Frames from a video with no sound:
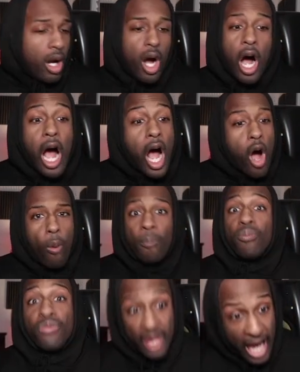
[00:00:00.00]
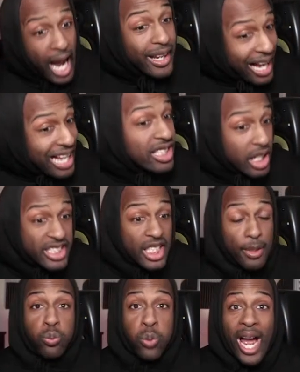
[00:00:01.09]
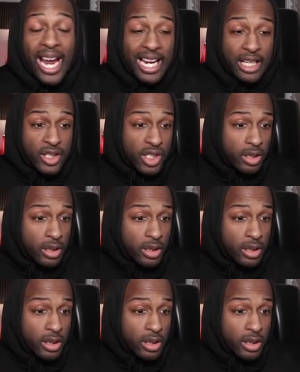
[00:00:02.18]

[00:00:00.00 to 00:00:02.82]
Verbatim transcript: Oh! Now you guys are gonna see me rage!